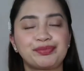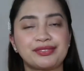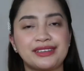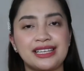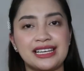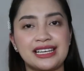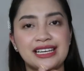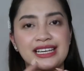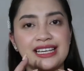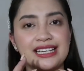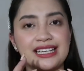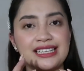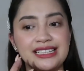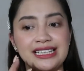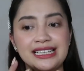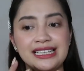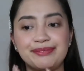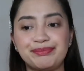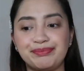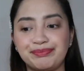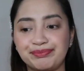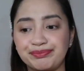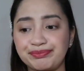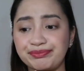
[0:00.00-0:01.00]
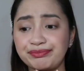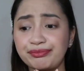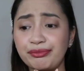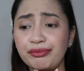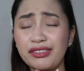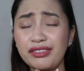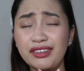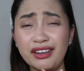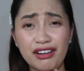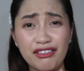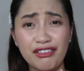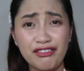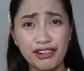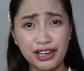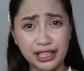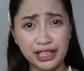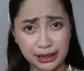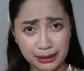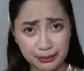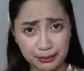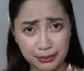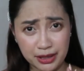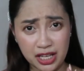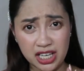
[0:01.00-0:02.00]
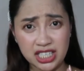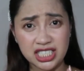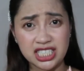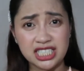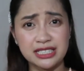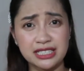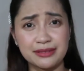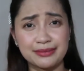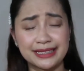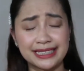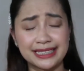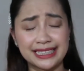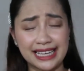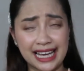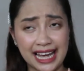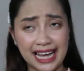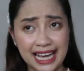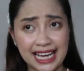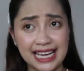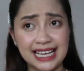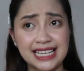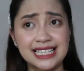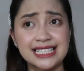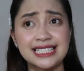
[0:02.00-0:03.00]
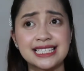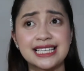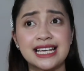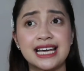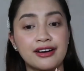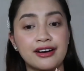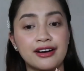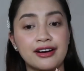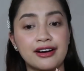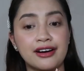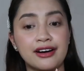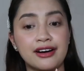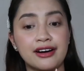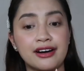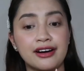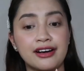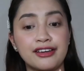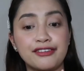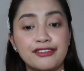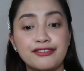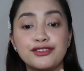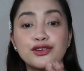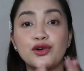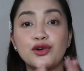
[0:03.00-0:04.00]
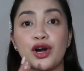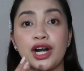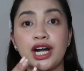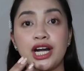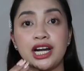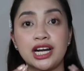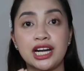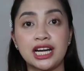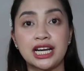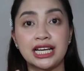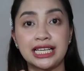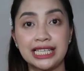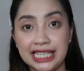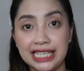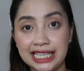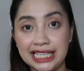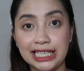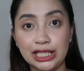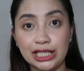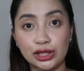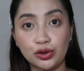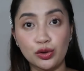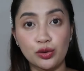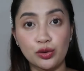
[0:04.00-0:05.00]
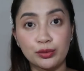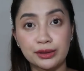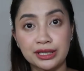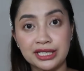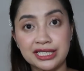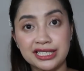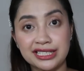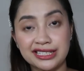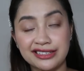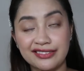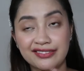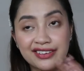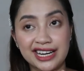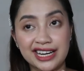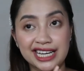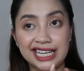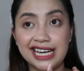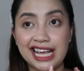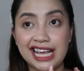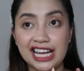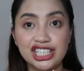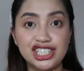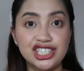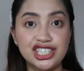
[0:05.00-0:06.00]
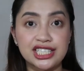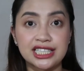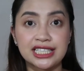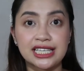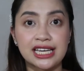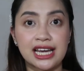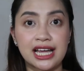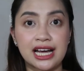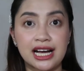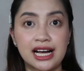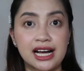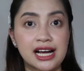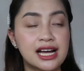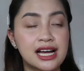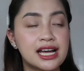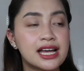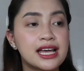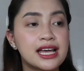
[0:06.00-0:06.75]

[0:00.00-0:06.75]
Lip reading: Then, for the blush naman, guys, if you are leaning towards na very natural lang